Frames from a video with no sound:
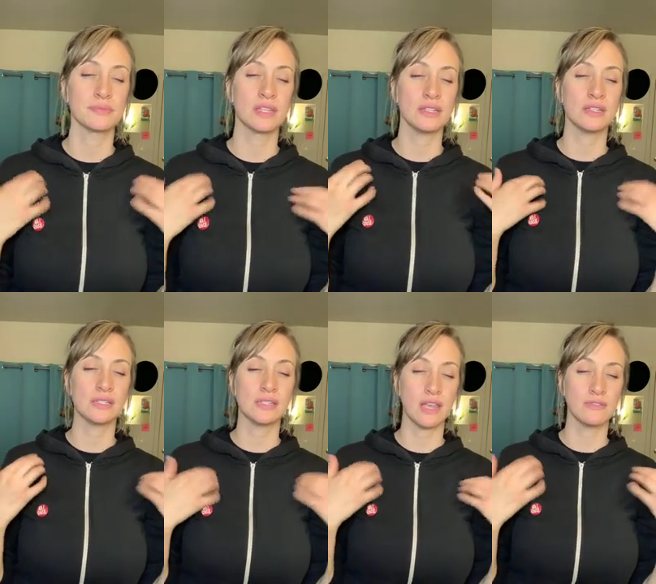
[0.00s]
It is
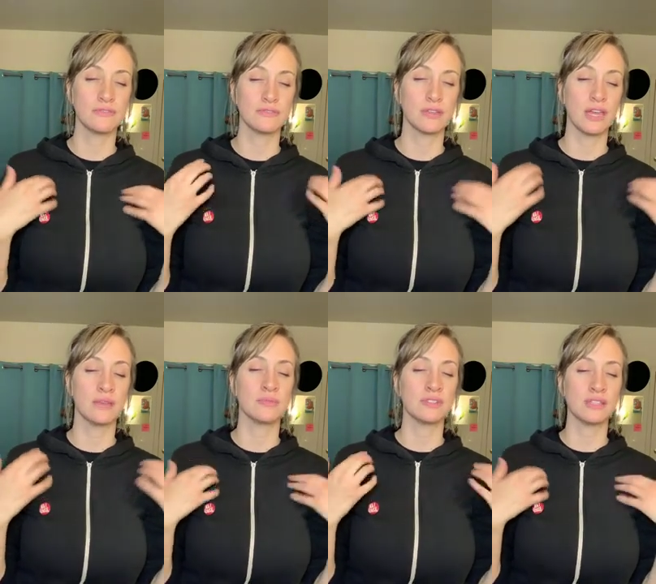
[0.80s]
safe. I am
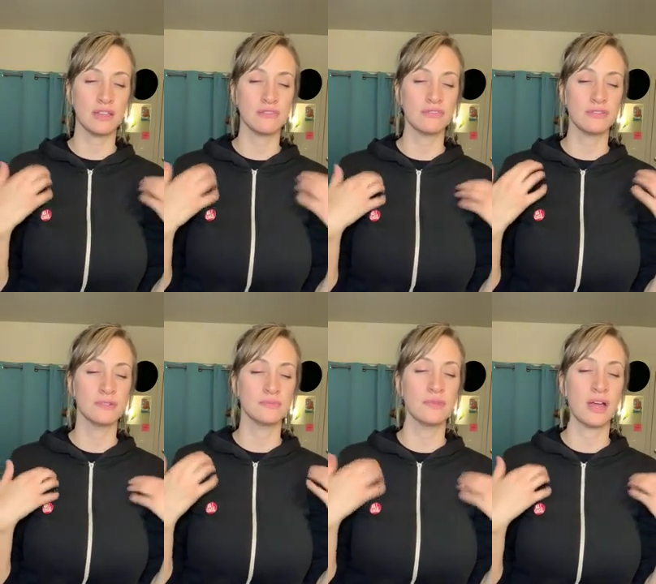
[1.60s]
safe.
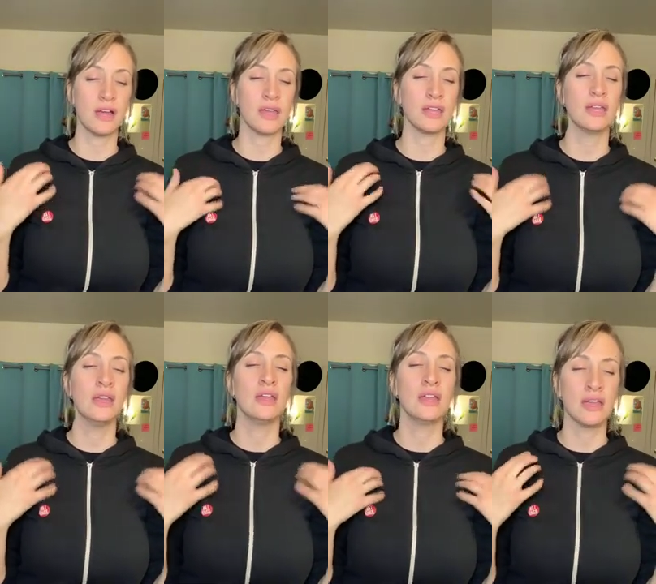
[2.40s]
I
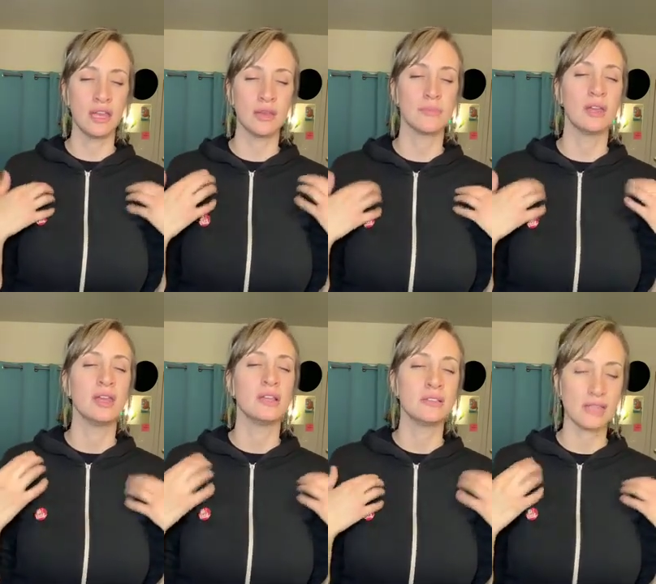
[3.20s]
am
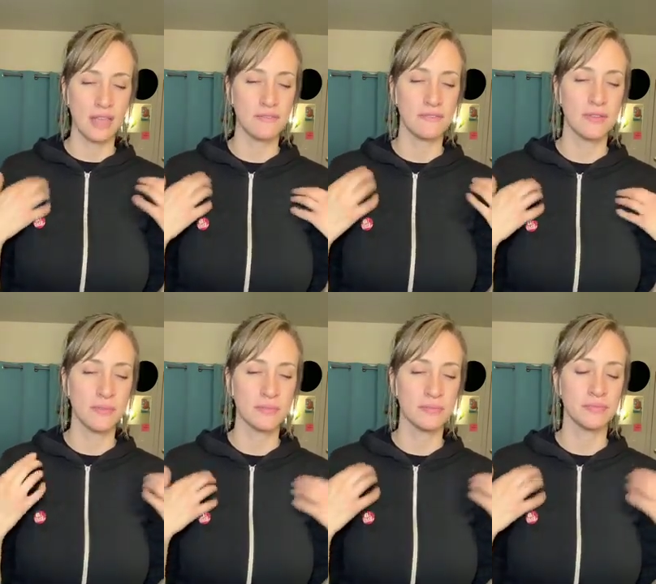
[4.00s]
safe.
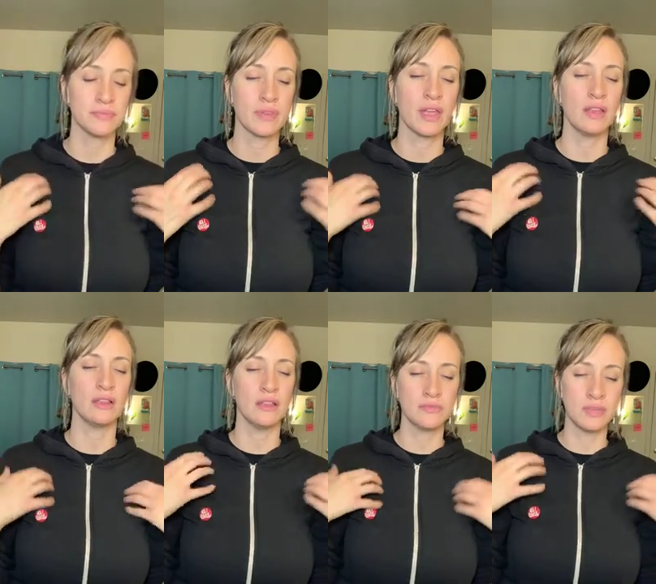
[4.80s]
I
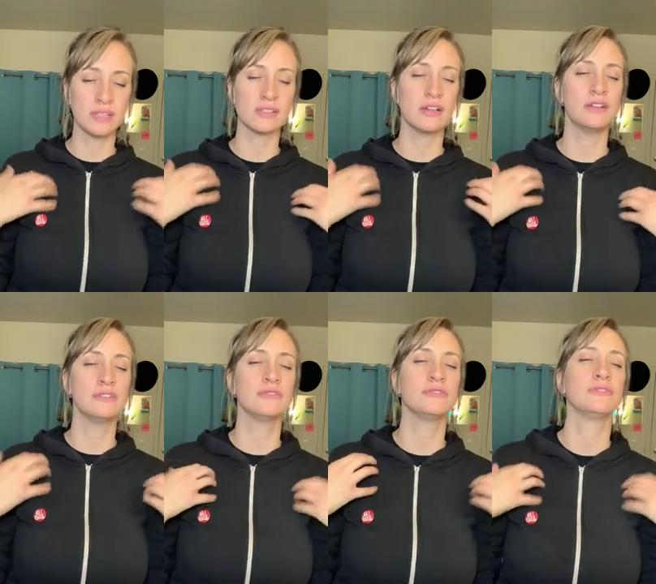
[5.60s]
love myself.
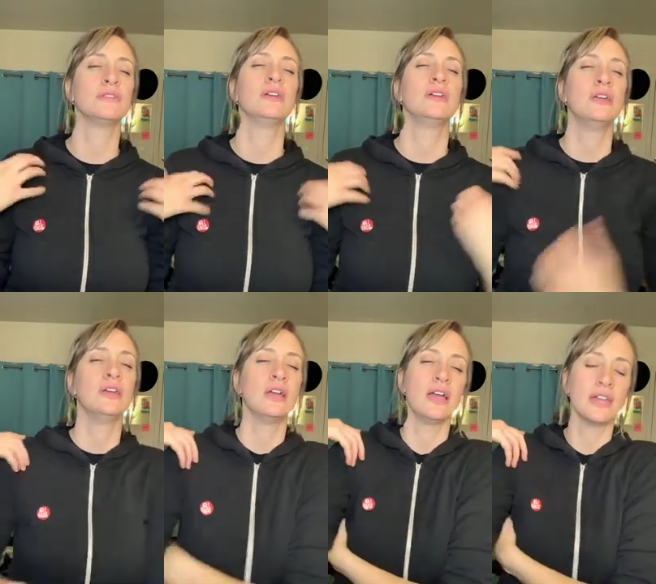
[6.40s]

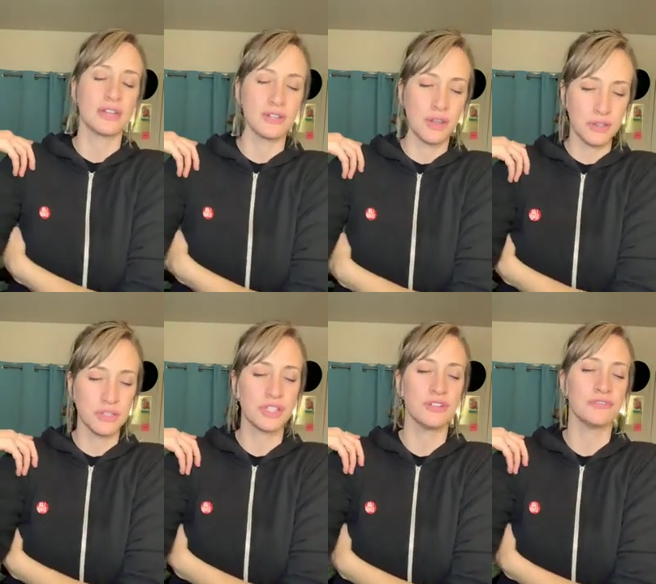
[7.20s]
I acknowledge
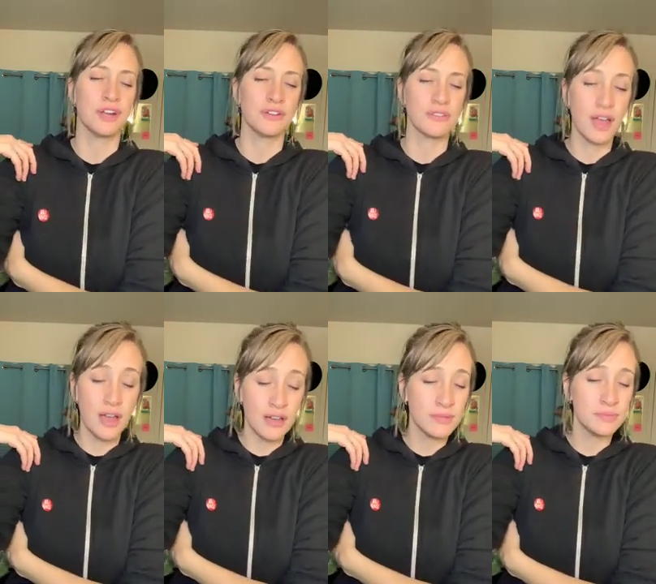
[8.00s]
how far I've
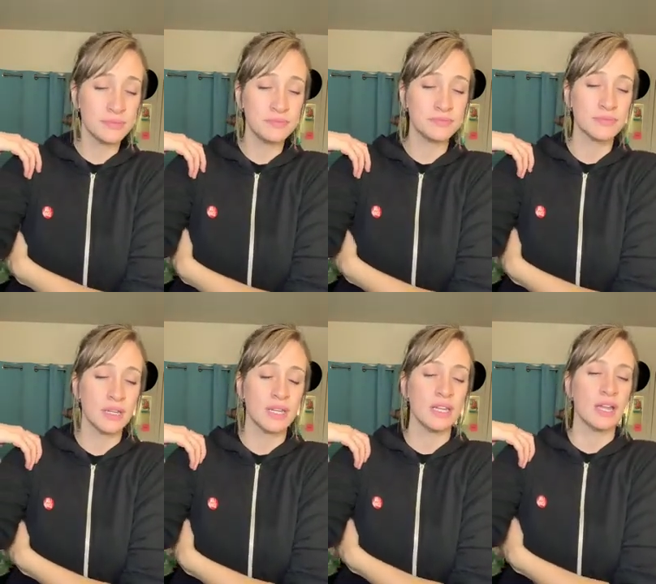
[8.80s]
come.
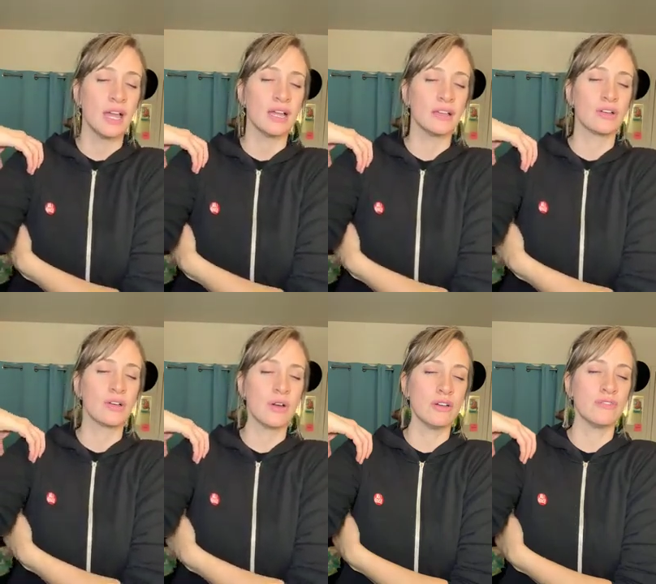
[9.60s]
I let
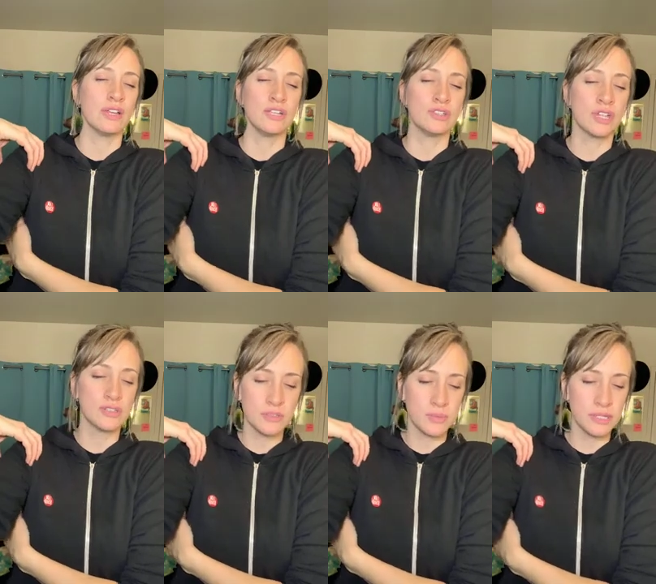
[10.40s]
go of any
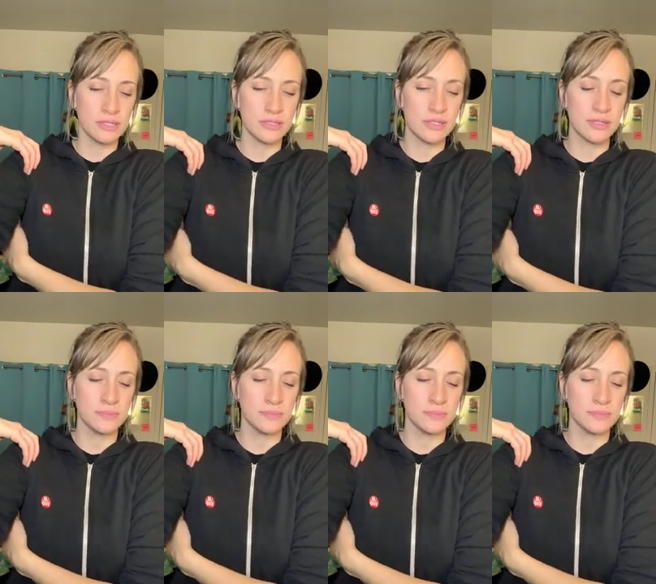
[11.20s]
judgment.